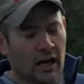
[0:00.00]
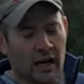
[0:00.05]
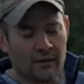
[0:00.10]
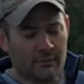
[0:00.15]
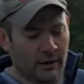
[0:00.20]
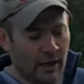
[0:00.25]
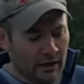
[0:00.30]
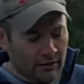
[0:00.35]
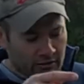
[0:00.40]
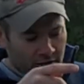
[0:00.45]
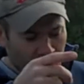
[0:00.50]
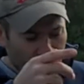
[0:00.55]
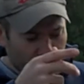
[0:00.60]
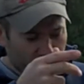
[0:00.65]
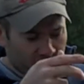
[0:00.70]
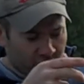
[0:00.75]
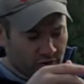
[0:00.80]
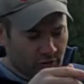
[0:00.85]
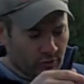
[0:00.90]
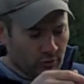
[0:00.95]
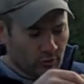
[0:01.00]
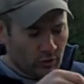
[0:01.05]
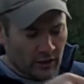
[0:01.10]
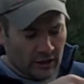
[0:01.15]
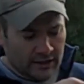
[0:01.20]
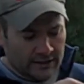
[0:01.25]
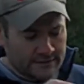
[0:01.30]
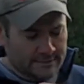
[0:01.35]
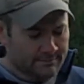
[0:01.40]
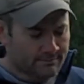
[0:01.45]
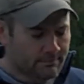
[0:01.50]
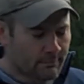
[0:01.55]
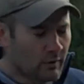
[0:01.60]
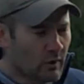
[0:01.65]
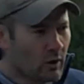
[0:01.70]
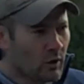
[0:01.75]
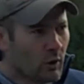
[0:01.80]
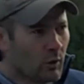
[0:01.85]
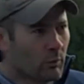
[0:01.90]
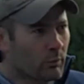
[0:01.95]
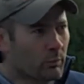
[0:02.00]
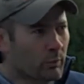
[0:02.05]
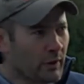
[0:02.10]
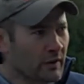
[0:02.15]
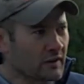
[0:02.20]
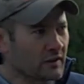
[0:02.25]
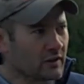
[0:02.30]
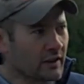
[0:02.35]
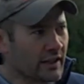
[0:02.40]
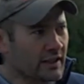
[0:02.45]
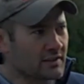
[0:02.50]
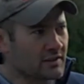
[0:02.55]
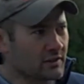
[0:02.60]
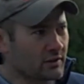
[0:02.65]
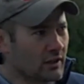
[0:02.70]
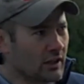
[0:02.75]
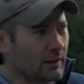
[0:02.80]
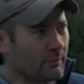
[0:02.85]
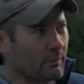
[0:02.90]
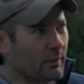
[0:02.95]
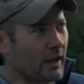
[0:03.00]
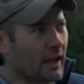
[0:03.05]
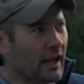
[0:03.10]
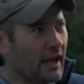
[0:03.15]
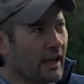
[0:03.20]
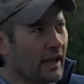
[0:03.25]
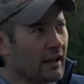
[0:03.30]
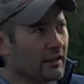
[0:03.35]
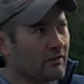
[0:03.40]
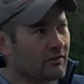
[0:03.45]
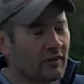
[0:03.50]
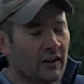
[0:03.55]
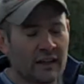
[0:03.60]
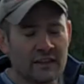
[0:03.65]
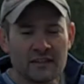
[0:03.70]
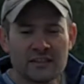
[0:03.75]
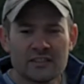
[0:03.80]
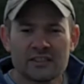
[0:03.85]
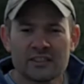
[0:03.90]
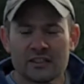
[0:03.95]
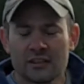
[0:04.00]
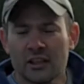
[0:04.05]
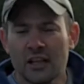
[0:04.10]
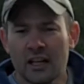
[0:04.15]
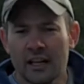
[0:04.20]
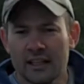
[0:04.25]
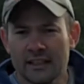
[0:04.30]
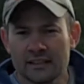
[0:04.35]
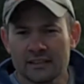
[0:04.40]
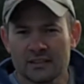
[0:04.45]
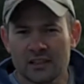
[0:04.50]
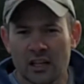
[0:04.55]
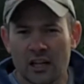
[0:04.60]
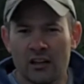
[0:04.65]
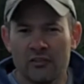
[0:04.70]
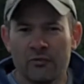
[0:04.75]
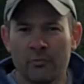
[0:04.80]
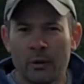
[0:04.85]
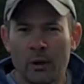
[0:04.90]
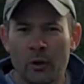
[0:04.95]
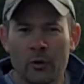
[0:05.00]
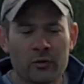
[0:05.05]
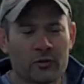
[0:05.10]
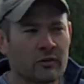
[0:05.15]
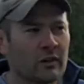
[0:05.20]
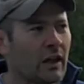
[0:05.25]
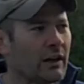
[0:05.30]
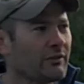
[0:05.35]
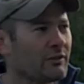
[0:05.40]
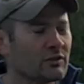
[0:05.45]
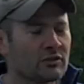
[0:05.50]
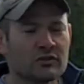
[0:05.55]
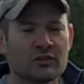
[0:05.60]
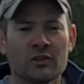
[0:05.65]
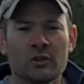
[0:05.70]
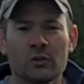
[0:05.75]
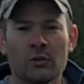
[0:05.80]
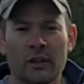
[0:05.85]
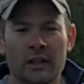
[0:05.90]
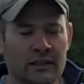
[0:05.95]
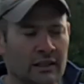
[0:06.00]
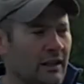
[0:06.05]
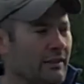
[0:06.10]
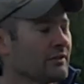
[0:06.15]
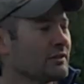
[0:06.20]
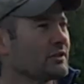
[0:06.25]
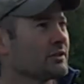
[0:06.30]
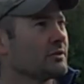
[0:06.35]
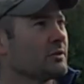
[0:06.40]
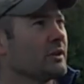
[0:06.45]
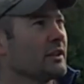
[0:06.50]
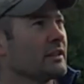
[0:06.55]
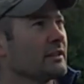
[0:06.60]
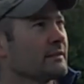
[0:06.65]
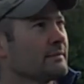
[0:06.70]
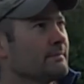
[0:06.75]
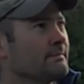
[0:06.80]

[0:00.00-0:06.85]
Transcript: I'm now going to bring the laser up and find the sill heights of both levels 2 and levels 3.